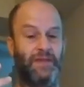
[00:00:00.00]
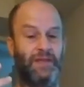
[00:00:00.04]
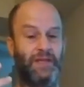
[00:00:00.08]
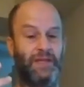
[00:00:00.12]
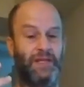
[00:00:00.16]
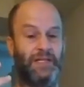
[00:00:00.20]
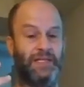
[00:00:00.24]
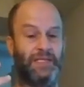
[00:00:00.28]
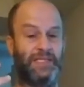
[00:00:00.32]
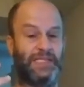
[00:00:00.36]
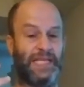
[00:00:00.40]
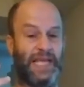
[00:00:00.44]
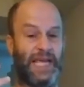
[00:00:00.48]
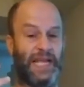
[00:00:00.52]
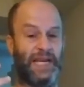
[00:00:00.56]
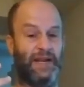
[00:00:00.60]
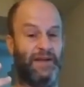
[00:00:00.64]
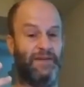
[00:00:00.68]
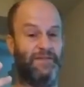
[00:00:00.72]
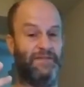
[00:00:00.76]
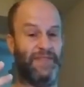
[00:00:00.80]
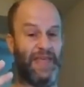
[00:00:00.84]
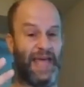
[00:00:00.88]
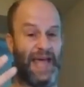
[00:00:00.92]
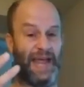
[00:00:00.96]
instead
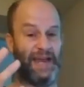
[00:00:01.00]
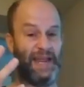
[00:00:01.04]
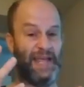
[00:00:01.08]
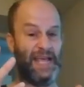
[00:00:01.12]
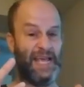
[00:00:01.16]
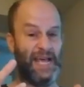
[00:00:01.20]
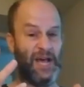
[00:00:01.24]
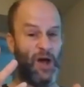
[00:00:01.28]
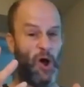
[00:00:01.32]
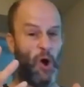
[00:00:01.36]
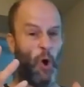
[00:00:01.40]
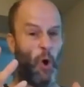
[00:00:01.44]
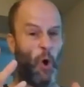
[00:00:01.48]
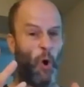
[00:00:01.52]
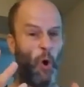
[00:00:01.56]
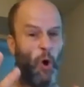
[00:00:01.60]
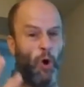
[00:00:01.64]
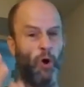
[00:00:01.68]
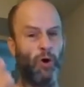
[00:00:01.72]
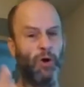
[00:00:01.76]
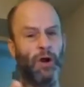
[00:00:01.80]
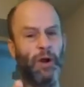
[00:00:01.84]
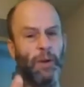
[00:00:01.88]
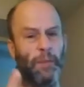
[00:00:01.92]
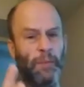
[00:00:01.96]
of that
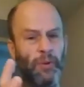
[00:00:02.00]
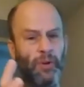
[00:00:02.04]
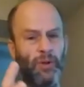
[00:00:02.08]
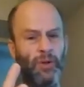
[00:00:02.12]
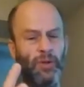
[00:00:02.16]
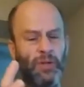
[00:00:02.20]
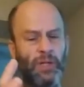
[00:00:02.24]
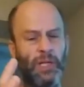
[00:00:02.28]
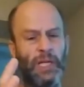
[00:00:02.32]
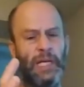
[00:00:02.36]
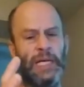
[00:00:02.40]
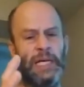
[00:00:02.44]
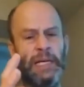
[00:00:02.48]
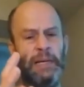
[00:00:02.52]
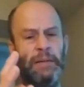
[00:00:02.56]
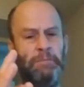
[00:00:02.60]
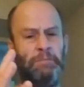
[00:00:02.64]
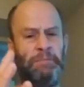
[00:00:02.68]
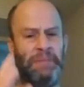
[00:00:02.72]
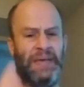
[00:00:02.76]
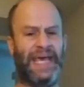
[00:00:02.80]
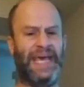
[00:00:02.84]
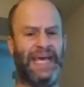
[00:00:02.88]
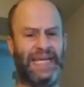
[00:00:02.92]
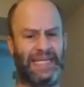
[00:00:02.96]
horrible
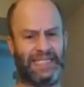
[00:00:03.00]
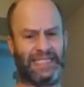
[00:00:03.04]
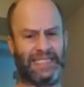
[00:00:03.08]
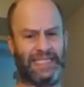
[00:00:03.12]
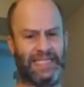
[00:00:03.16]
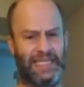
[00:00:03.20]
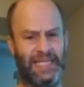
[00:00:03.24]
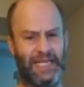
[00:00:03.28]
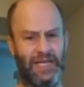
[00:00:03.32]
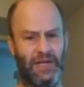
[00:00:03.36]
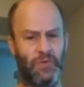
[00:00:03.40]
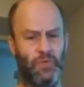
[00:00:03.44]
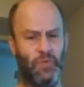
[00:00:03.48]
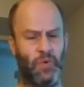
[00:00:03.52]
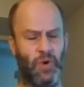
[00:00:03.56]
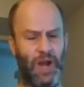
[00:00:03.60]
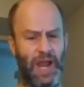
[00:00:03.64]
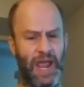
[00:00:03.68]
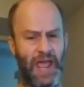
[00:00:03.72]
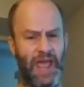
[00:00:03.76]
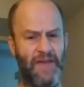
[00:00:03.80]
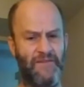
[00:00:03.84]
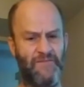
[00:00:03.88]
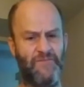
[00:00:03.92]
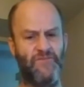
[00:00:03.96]
pit where
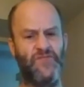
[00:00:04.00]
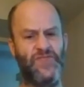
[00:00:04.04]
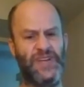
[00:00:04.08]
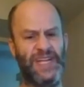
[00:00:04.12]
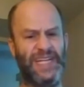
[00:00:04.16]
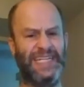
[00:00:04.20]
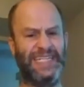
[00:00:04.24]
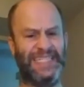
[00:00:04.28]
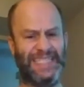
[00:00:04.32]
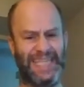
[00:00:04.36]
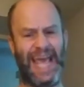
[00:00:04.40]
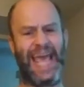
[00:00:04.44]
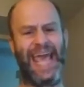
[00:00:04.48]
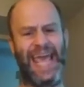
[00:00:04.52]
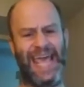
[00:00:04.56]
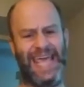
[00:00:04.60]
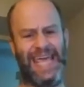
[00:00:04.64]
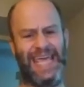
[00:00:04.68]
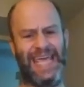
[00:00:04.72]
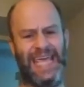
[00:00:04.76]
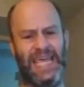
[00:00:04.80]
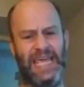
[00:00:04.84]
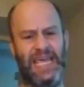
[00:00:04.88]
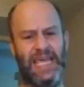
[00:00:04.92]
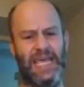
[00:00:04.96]
every
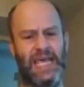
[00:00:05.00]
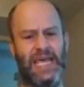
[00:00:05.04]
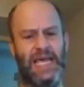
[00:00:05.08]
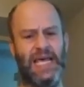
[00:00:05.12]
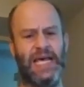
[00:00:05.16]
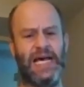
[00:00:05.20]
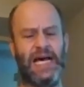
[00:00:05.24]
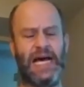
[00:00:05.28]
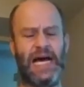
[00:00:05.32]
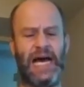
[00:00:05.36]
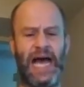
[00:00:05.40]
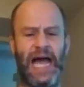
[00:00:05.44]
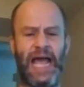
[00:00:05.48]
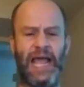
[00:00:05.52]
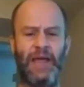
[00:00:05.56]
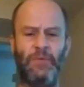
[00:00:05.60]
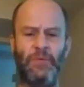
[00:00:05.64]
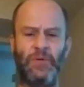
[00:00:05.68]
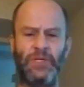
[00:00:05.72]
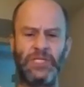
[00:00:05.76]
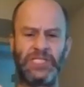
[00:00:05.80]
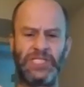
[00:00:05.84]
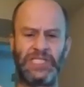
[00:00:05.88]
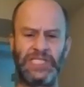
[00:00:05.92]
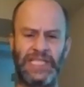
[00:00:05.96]
day I
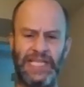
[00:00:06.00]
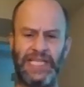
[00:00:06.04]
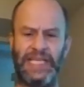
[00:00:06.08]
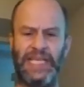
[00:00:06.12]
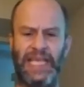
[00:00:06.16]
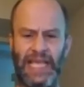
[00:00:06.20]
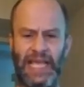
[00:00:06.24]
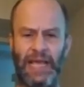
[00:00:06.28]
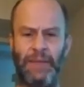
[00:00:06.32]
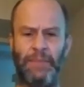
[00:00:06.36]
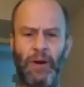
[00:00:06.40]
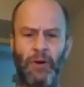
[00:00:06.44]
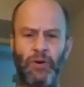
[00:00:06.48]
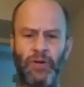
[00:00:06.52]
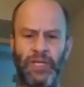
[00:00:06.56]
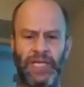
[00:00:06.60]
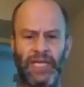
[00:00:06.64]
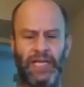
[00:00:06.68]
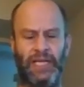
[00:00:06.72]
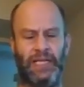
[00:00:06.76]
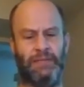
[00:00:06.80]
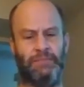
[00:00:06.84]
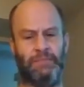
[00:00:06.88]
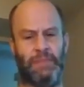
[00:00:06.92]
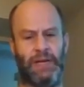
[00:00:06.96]
was thinking about
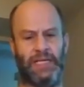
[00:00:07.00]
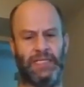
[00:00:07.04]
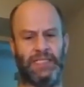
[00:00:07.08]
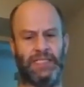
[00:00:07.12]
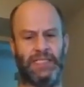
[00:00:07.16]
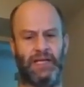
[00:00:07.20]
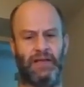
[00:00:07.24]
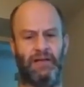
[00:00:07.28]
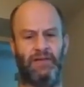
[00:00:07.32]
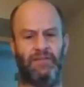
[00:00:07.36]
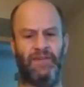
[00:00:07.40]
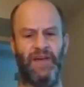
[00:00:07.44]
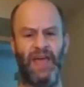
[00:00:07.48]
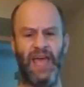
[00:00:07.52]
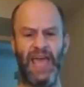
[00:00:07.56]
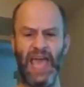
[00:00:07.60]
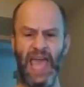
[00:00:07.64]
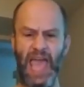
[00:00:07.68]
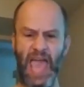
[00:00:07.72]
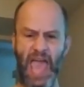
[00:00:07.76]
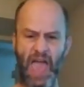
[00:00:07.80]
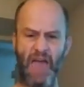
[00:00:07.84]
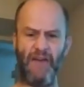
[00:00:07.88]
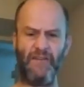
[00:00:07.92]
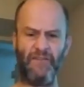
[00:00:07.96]
killing myself.
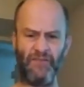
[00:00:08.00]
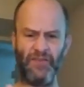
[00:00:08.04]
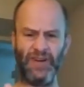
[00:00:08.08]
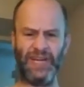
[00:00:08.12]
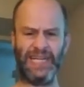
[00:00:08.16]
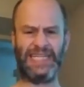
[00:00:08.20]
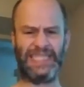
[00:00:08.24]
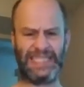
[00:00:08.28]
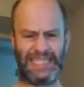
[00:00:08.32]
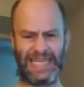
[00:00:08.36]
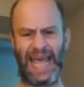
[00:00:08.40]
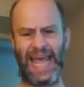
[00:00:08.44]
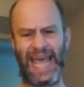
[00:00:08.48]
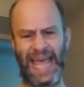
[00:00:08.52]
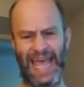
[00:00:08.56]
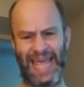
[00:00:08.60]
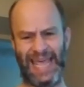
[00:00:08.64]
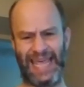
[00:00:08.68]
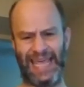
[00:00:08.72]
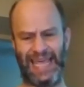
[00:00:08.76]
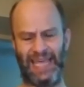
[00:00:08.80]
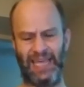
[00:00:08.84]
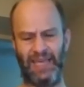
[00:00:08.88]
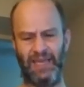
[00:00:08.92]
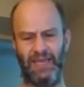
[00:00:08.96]
Every
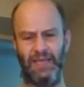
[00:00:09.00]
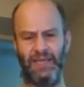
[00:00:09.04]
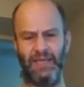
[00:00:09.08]
day